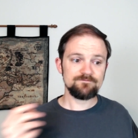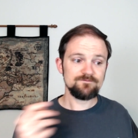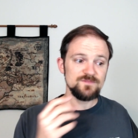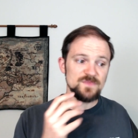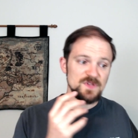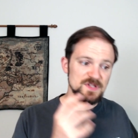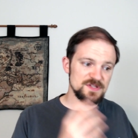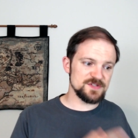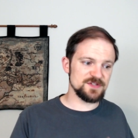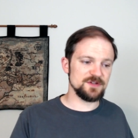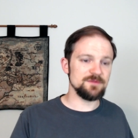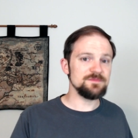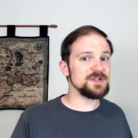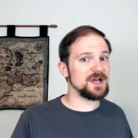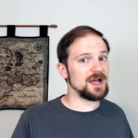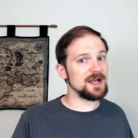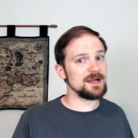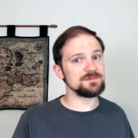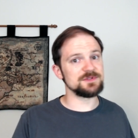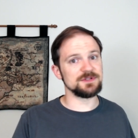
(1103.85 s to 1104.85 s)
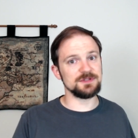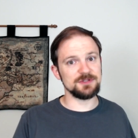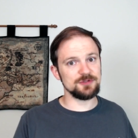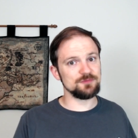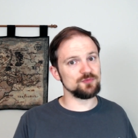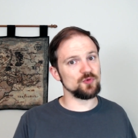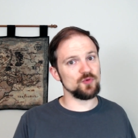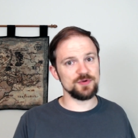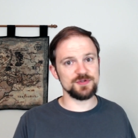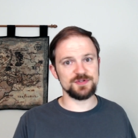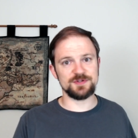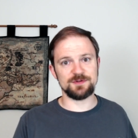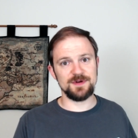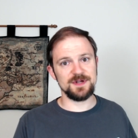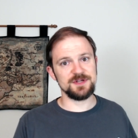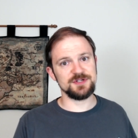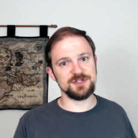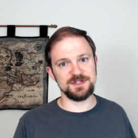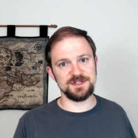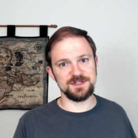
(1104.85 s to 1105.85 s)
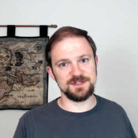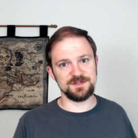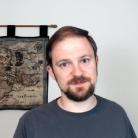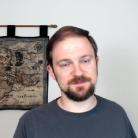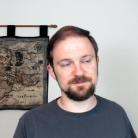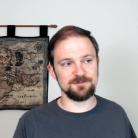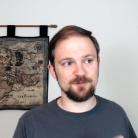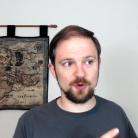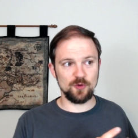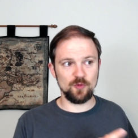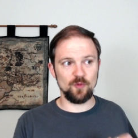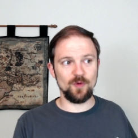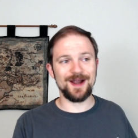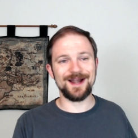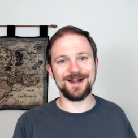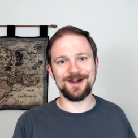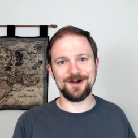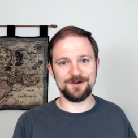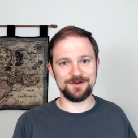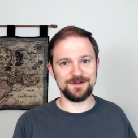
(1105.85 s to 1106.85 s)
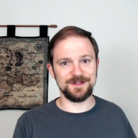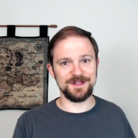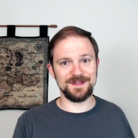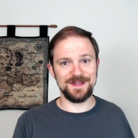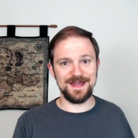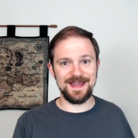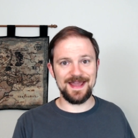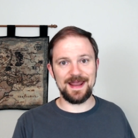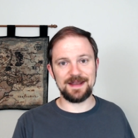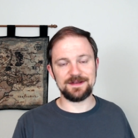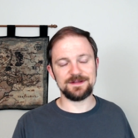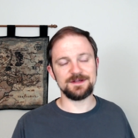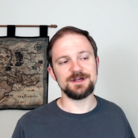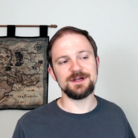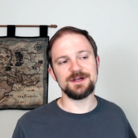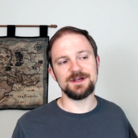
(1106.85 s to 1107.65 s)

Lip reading: Sometimes a little more discretion is required than that,